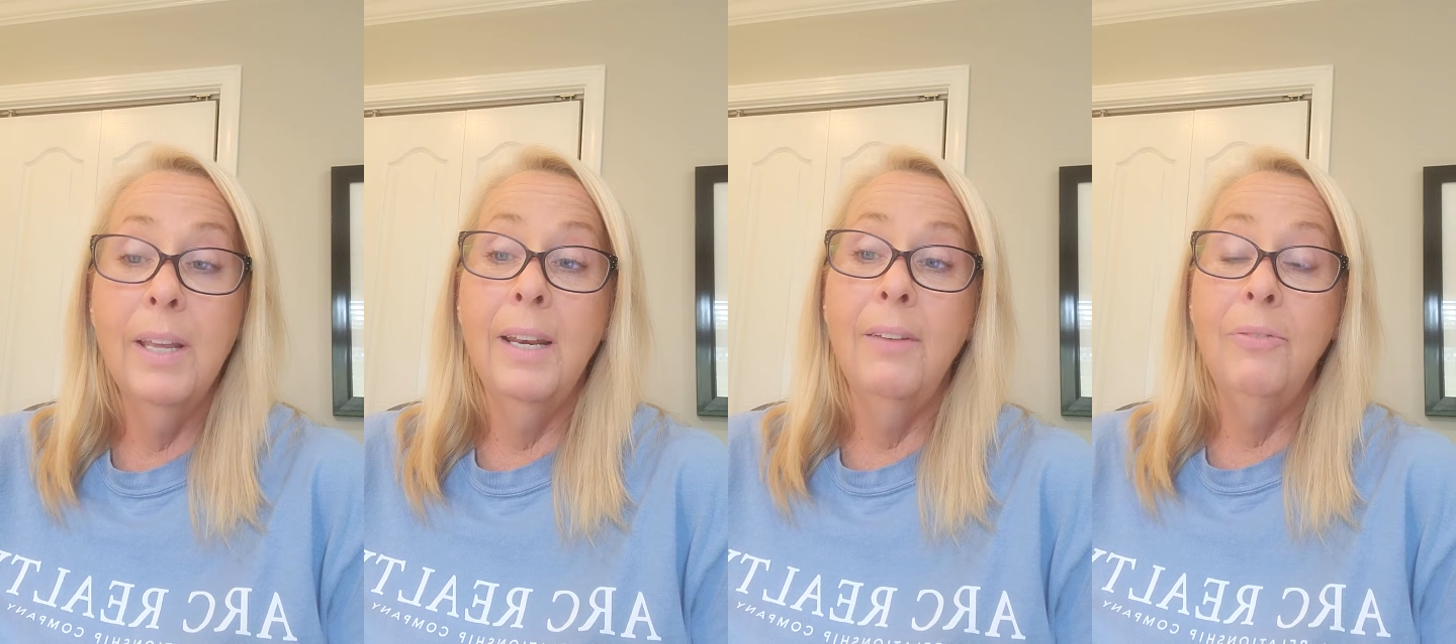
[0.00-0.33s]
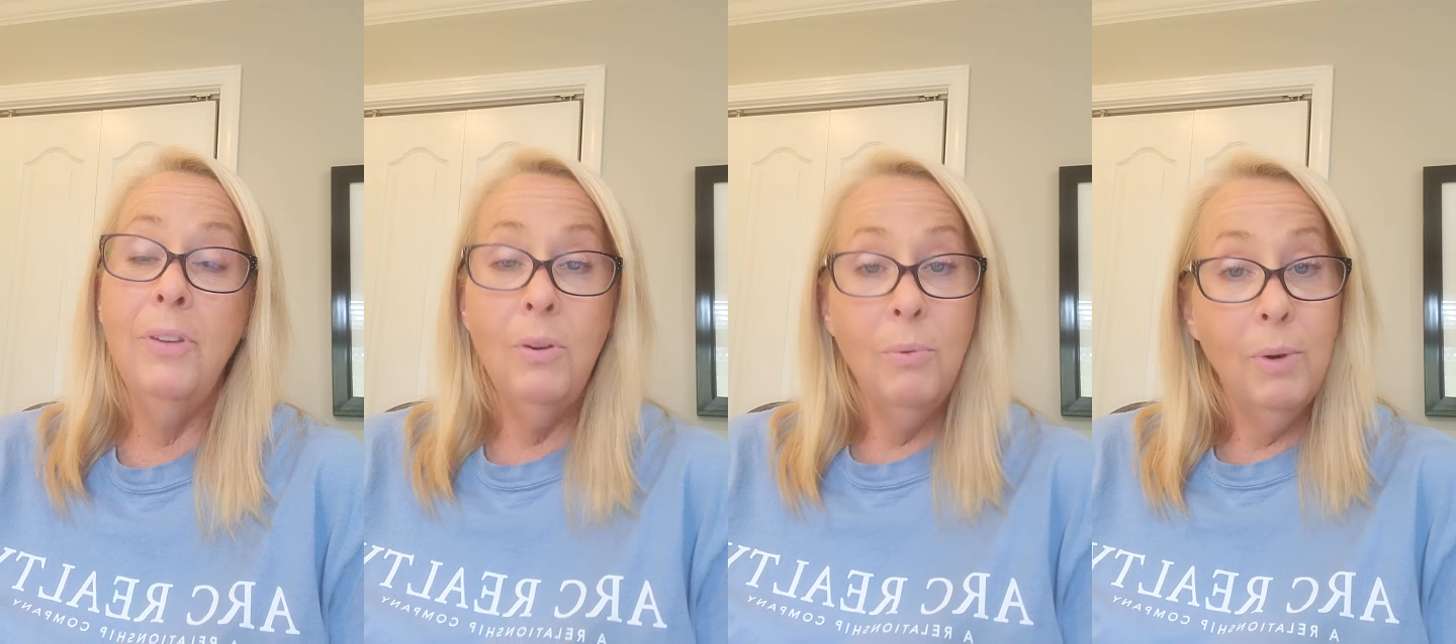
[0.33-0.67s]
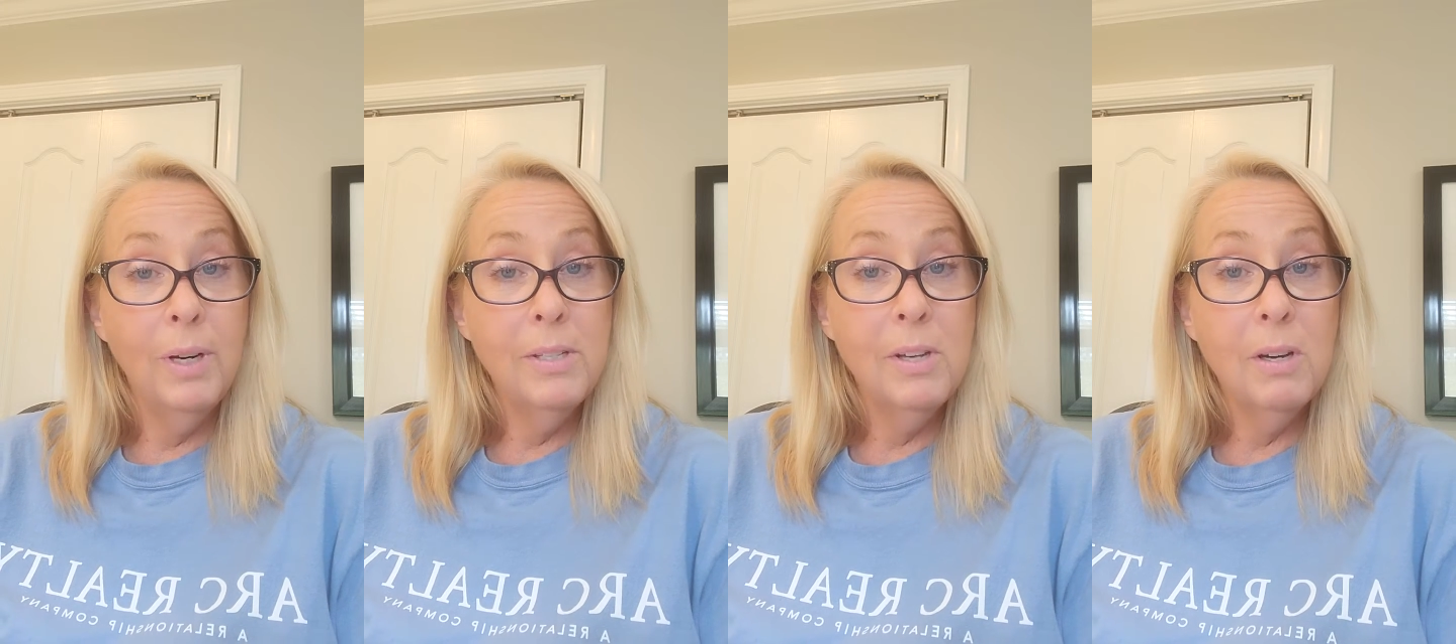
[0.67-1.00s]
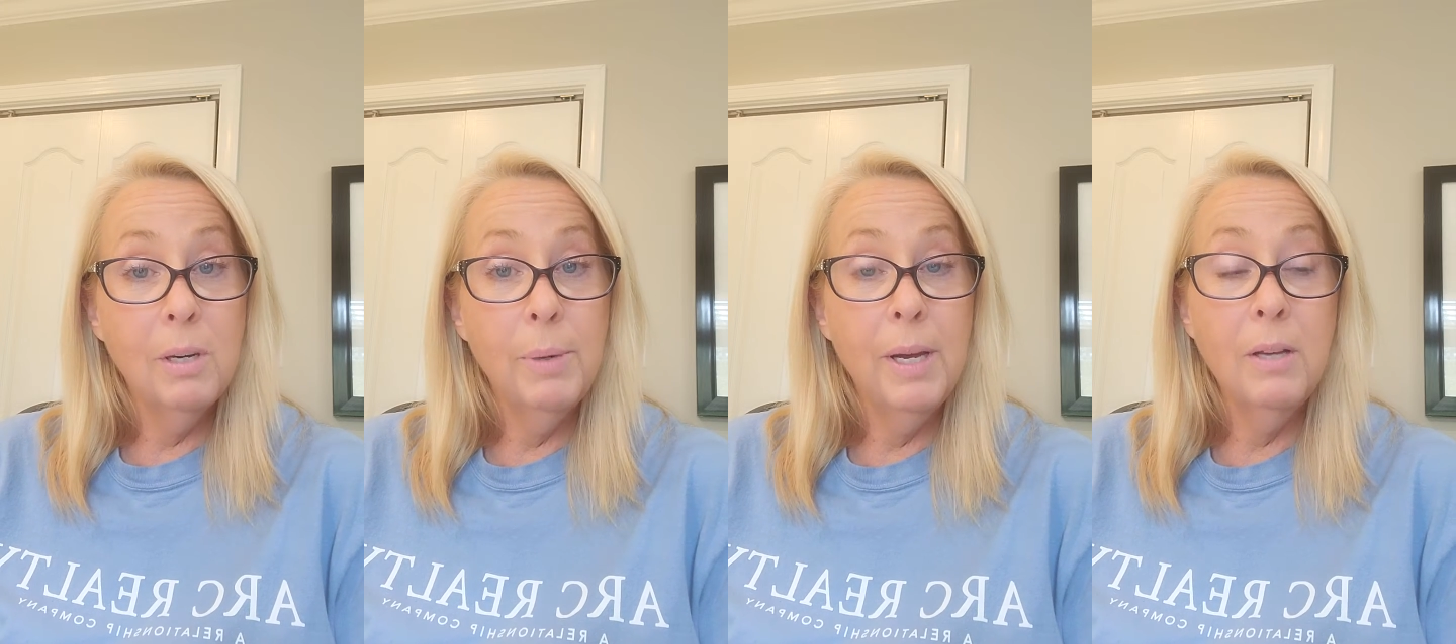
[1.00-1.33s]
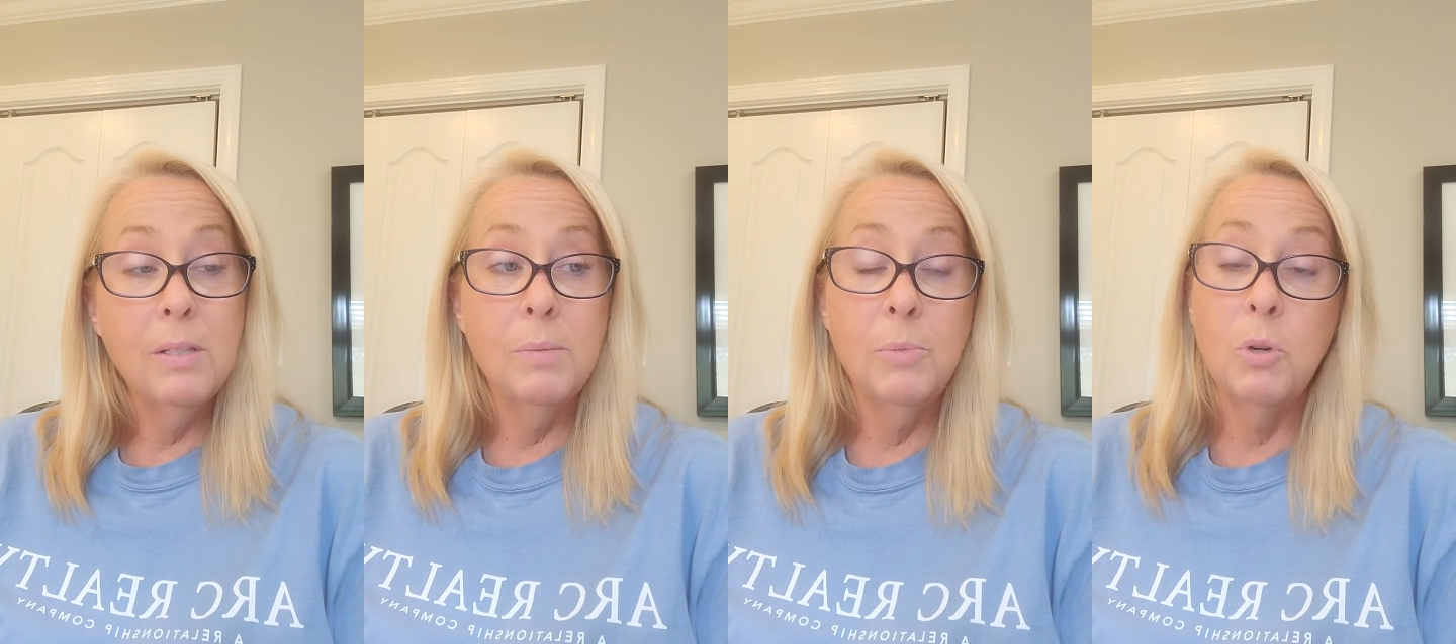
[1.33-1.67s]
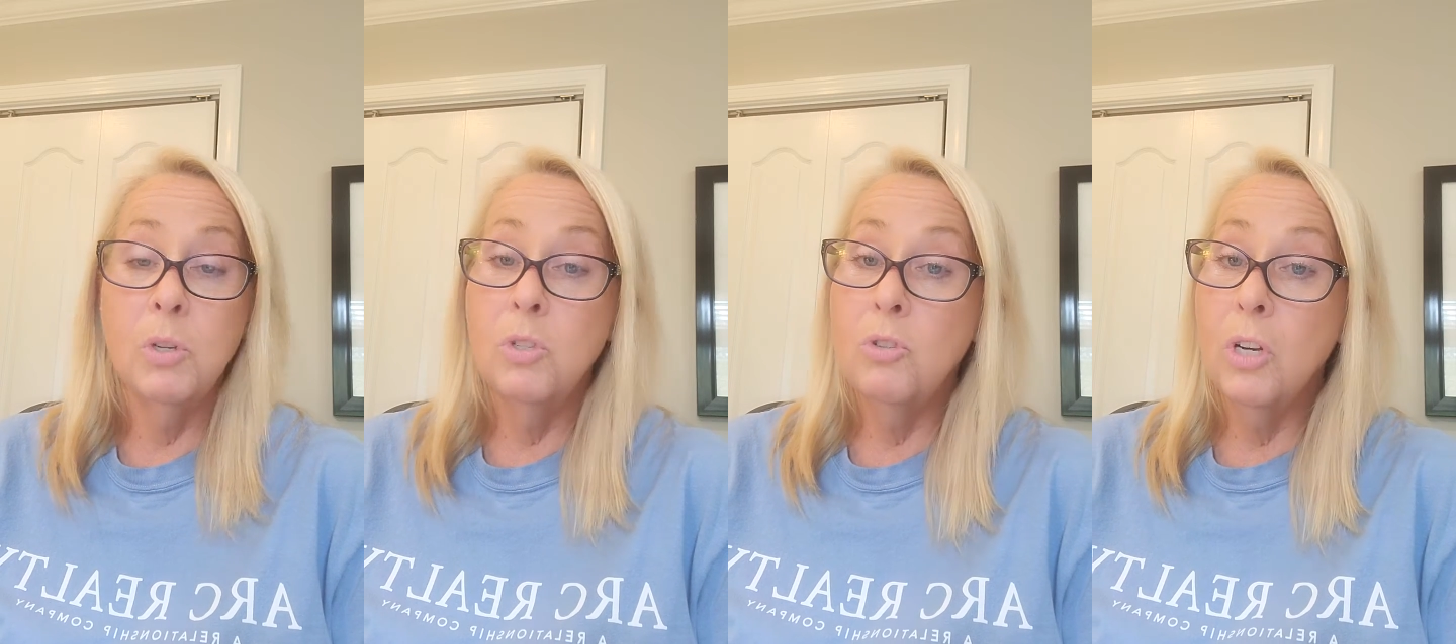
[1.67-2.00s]
And if you want to talk about some new
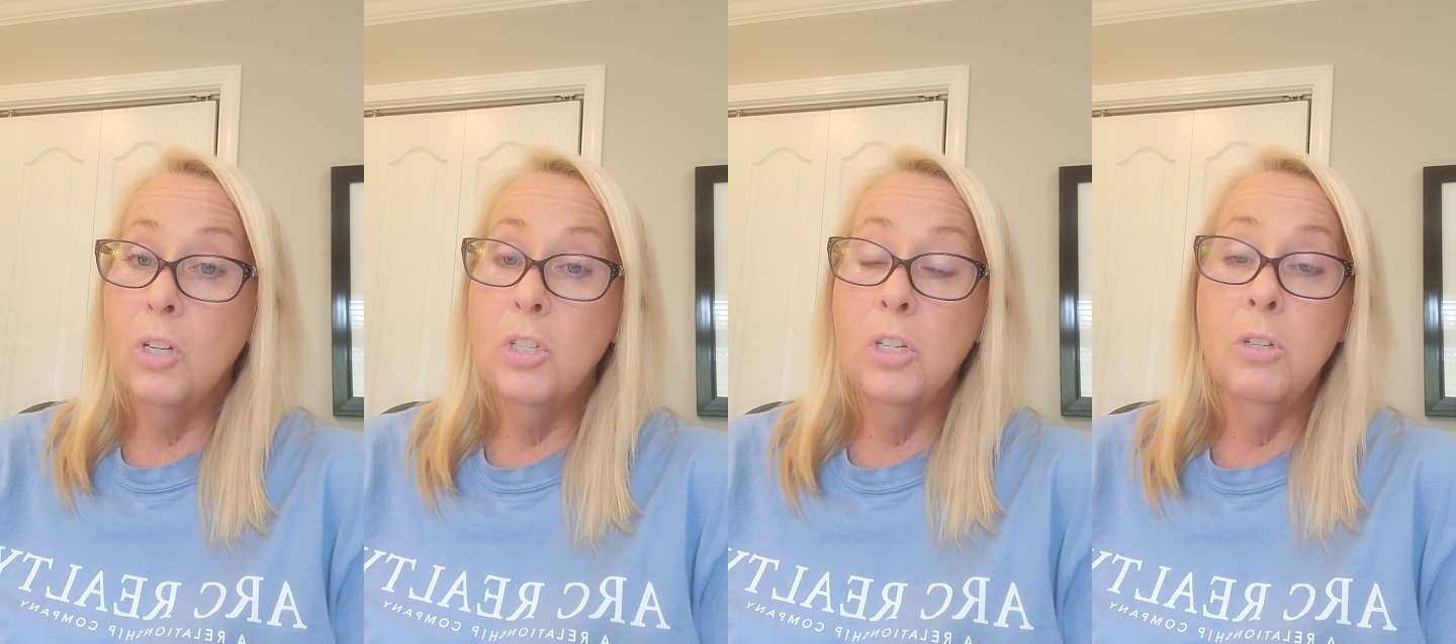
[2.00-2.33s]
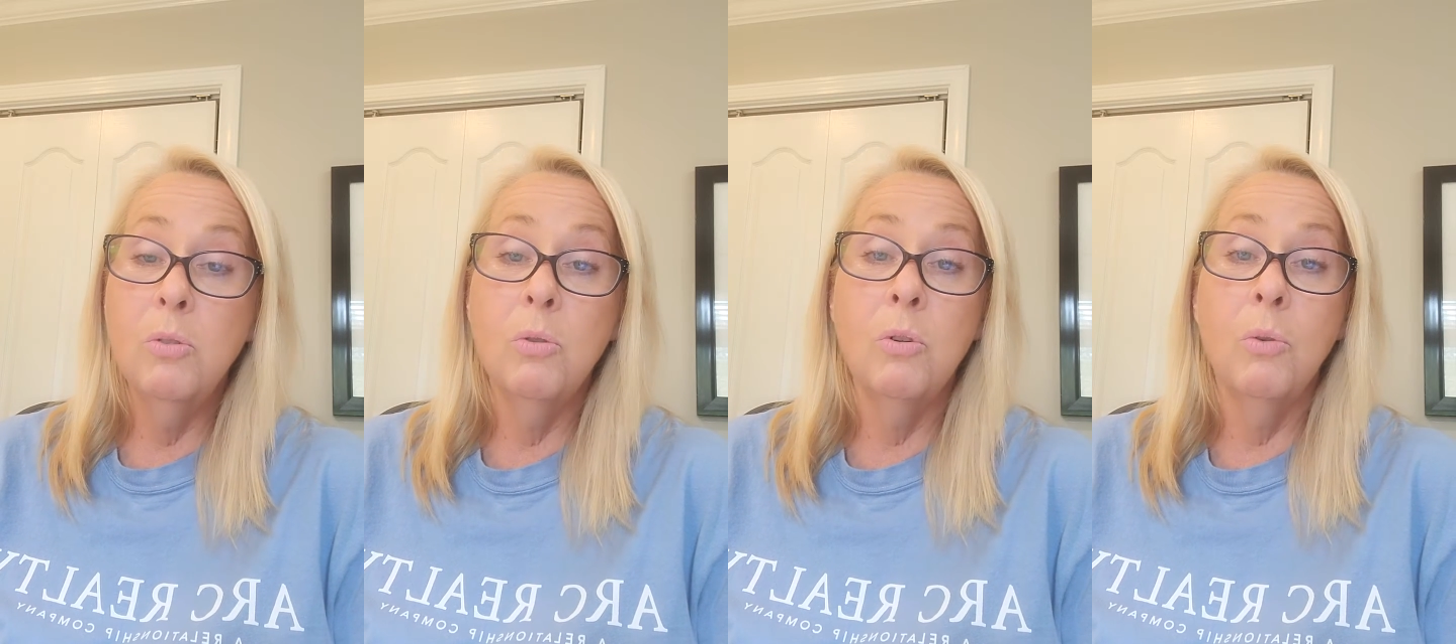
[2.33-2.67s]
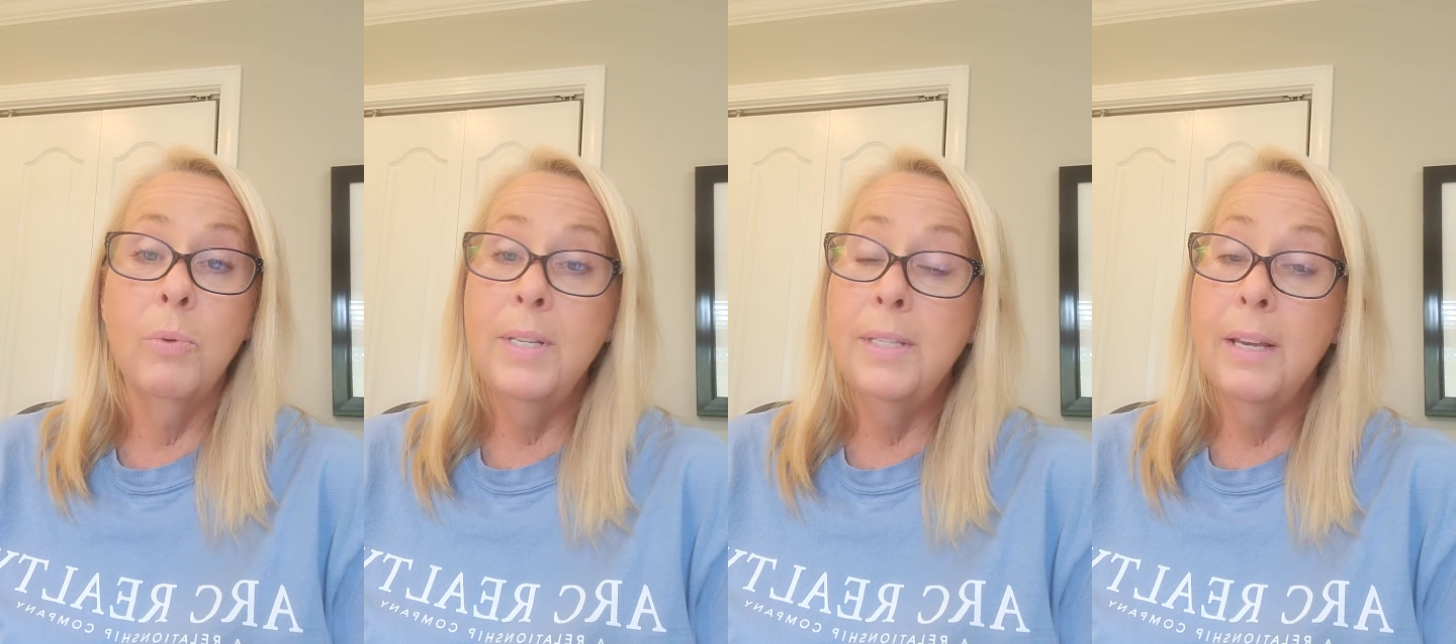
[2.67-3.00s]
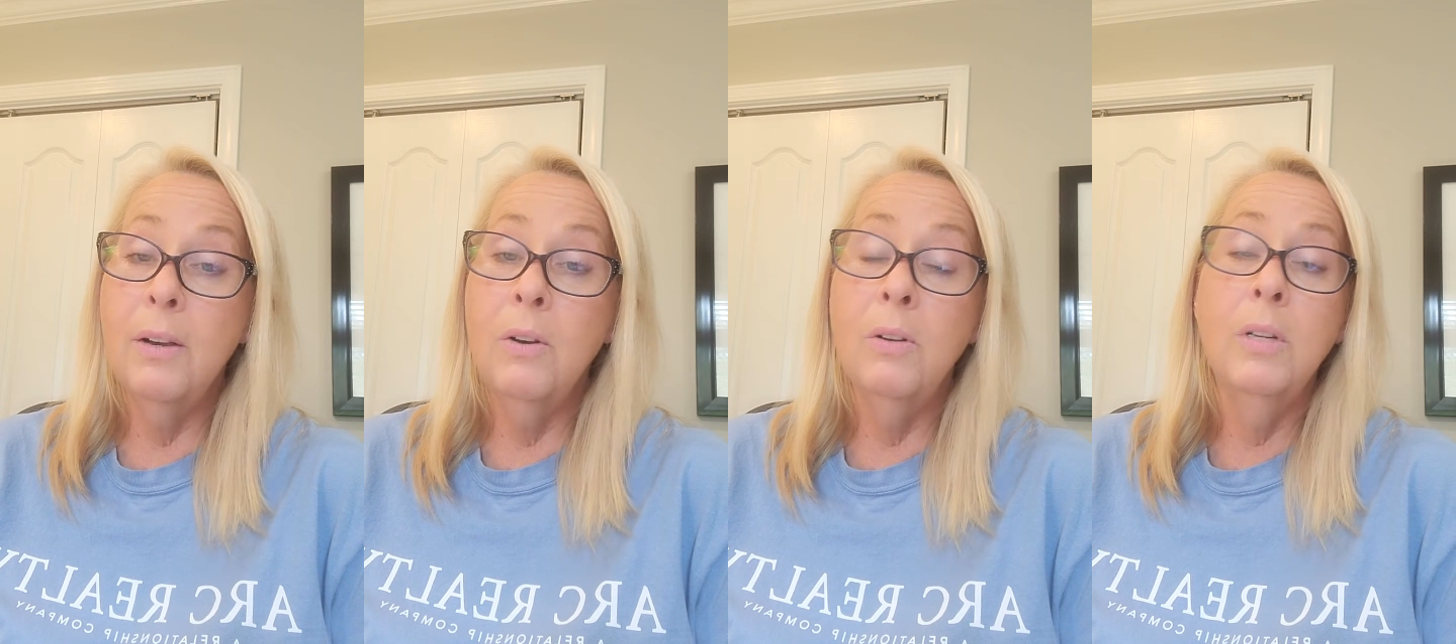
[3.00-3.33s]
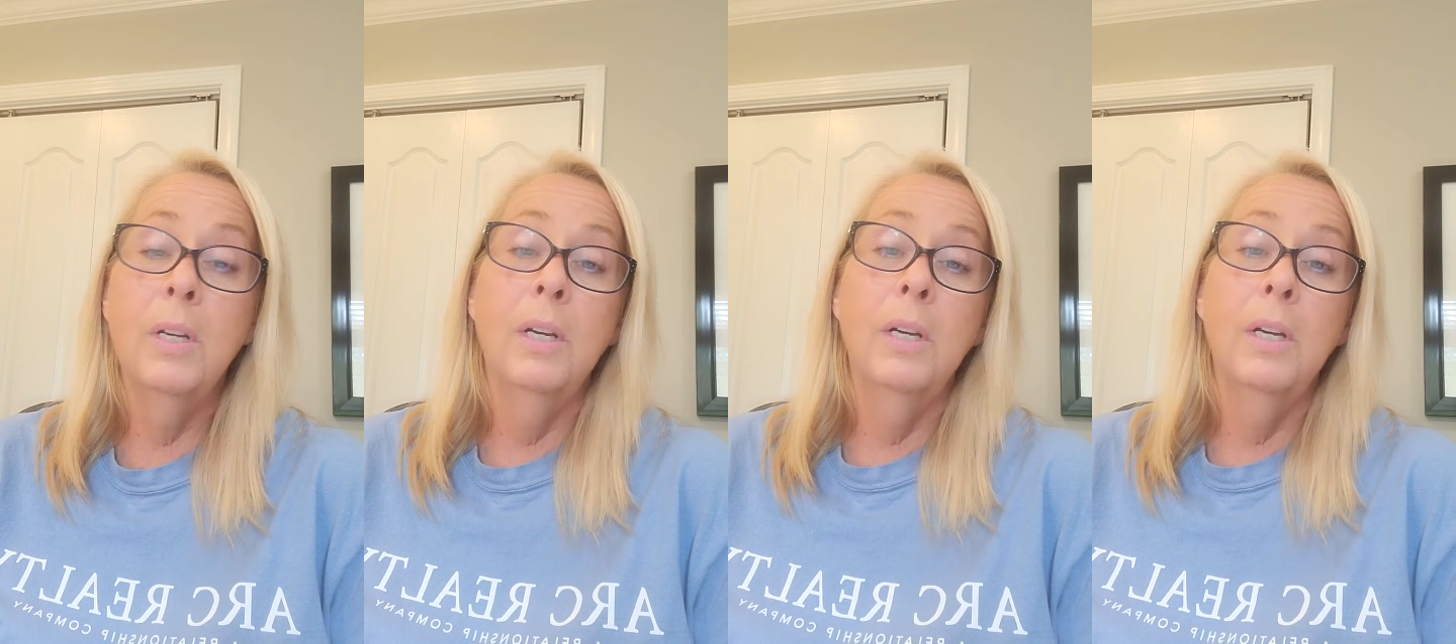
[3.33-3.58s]
construction or resale